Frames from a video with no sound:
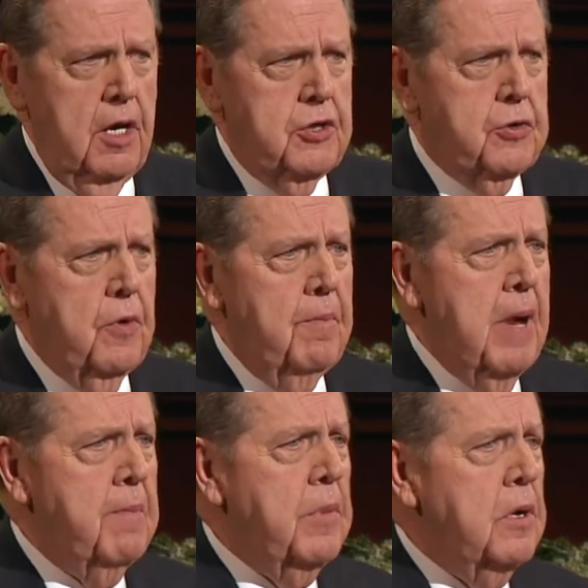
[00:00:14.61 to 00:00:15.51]
to
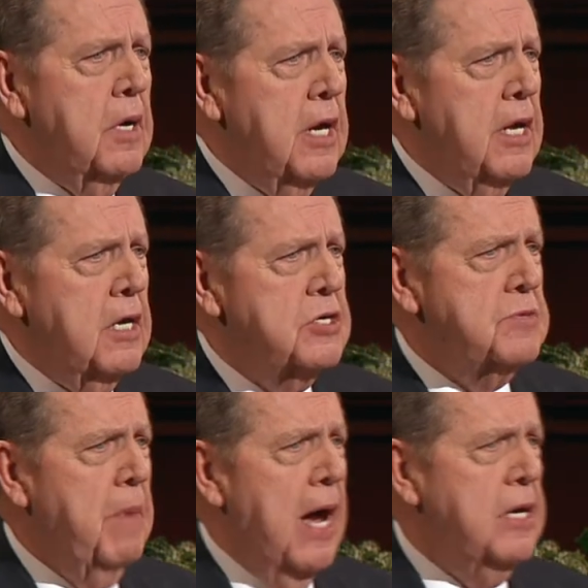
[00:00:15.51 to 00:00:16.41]
remember it is
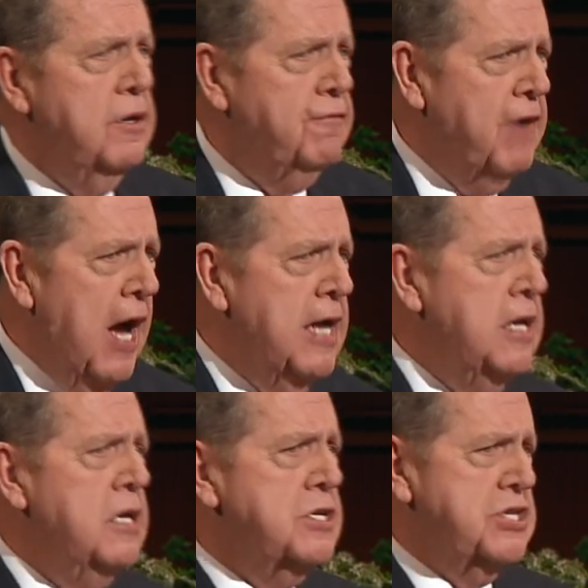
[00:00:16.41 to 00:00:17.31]
by
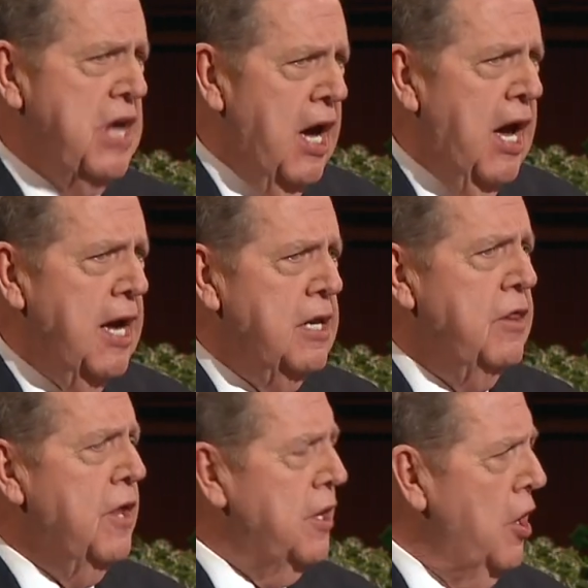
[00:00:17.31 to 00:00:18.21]
divine design
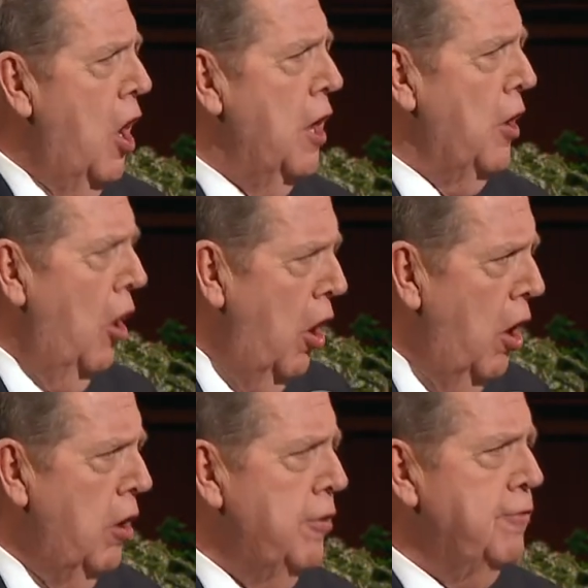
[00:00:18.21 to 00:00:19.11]
that not
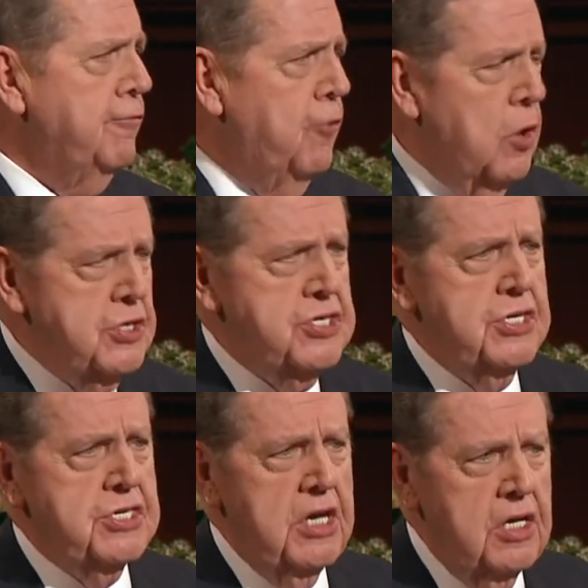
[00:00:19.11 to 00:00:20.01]
all the
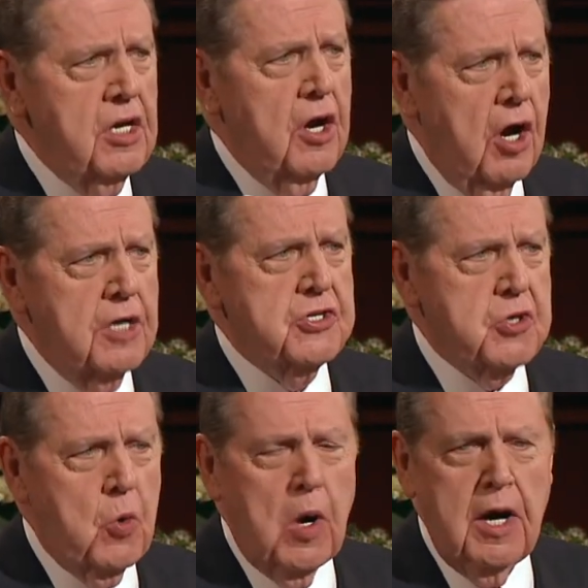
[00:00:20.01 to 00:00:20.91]
voices in God's
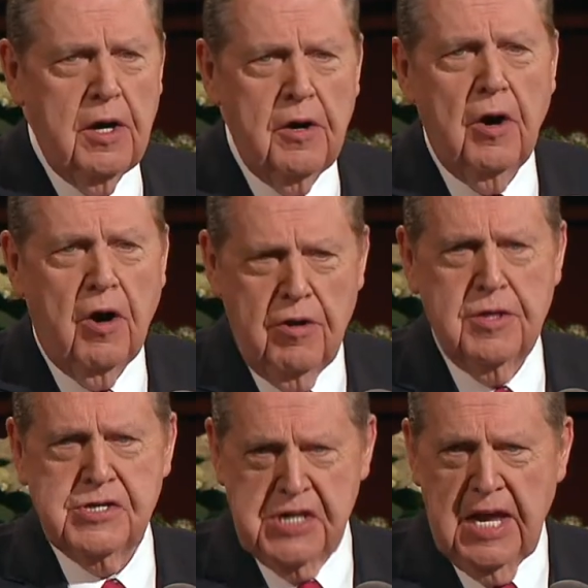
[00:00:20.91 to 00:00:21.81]
choir are the
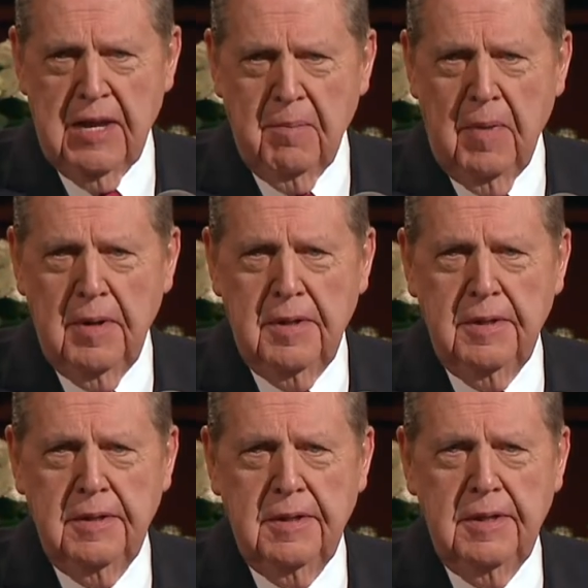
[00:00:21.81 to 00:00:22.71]
same.
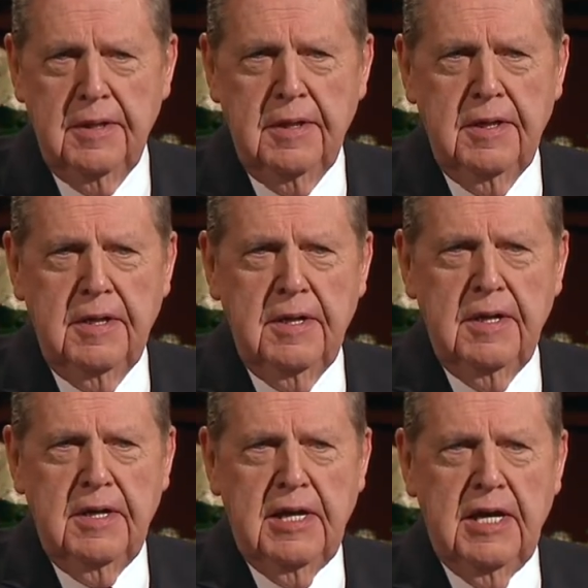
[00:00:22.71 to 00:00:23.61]

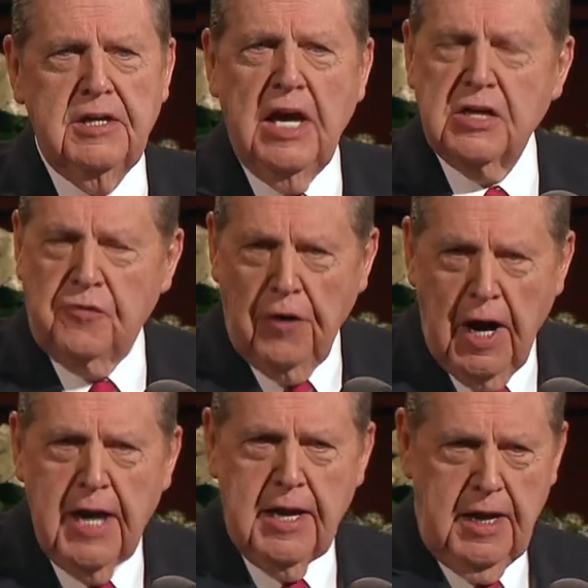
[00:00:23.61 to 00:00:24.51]
It takes
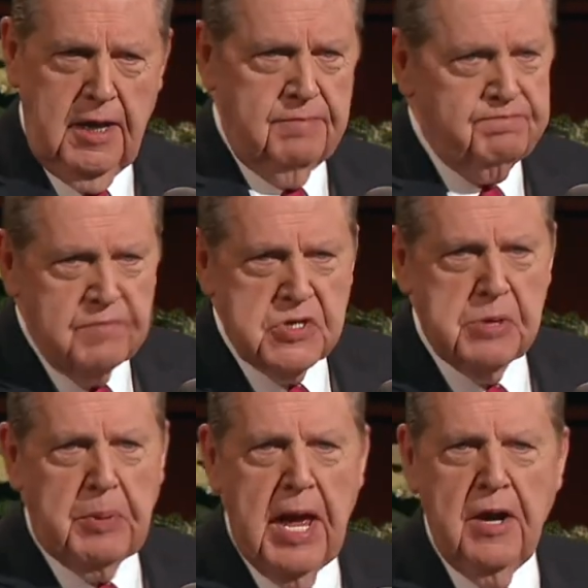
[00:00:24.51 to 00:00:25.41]
variety
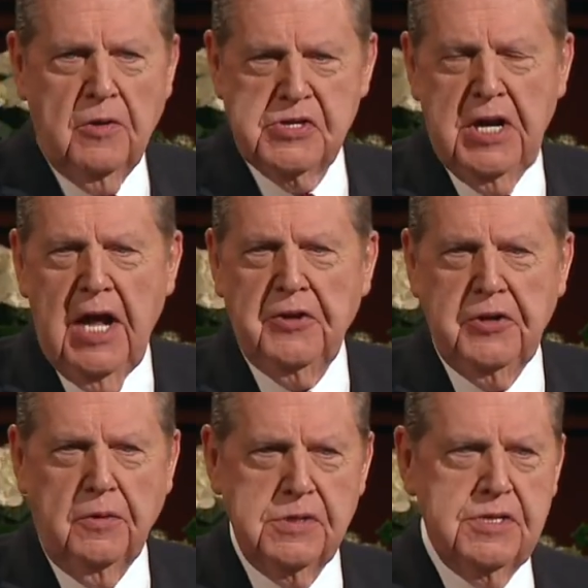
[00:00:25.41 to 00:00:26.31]
sopranos and
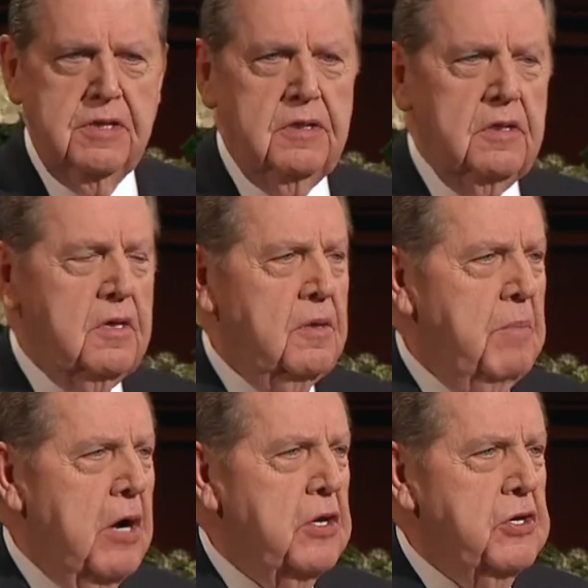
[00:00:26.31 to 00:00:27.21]
altos,
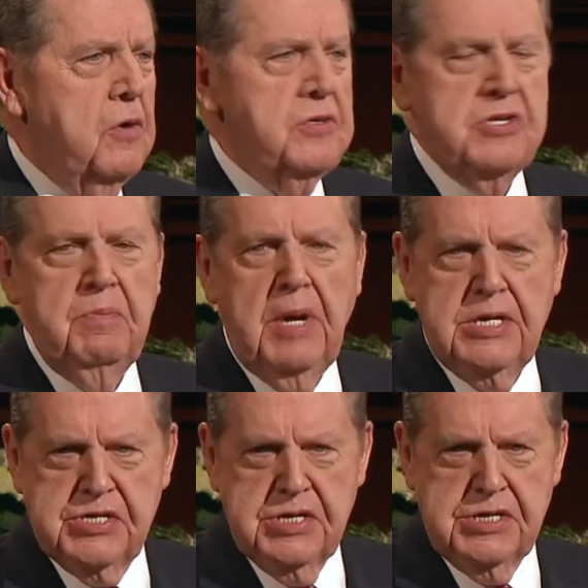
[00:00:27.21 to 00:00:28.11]
baritones and
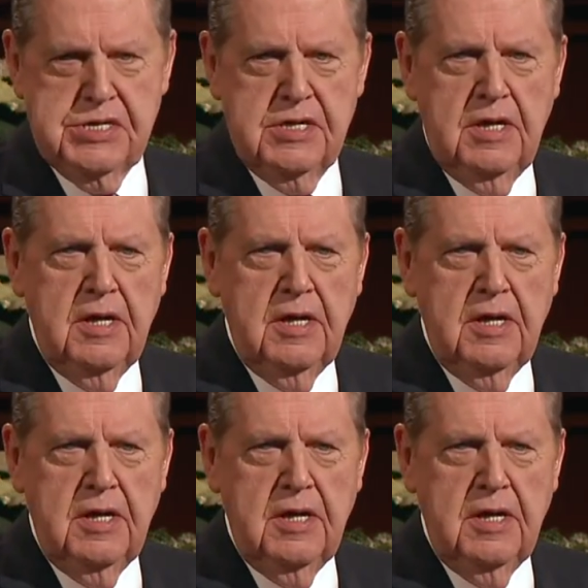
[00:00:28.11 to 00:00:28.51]
basses